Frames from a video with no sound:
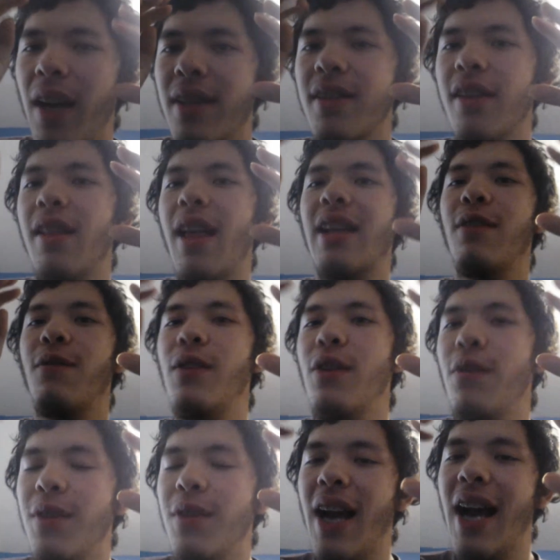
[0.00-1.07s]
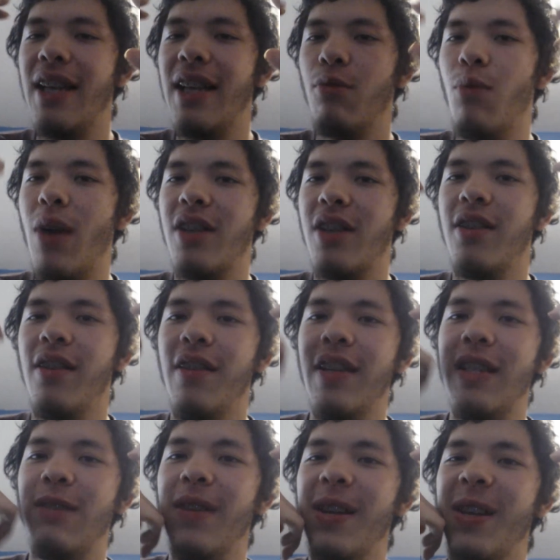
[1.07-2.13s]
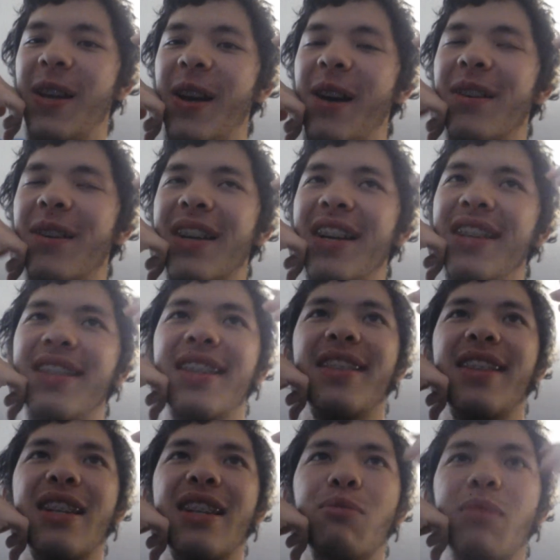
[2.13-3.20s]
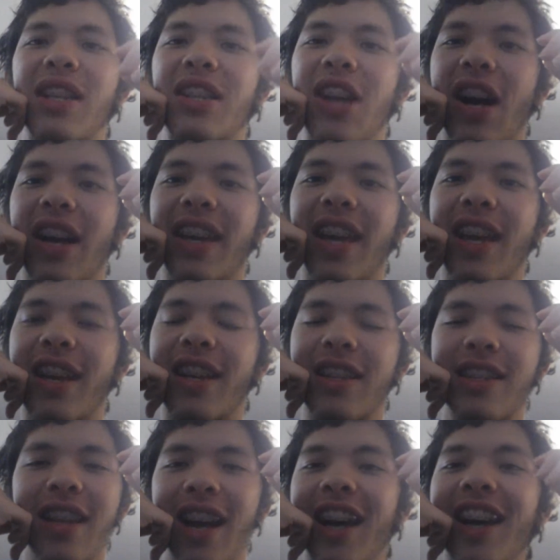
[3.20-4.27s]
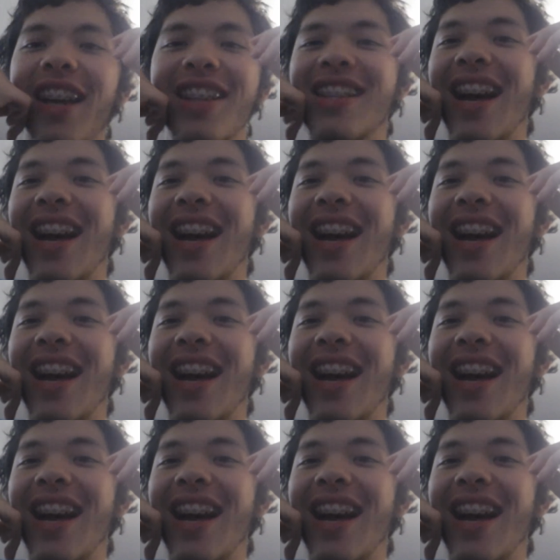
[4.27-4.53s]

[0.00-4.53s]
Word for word: select few of you guys watched this video because it's just me talking and it's not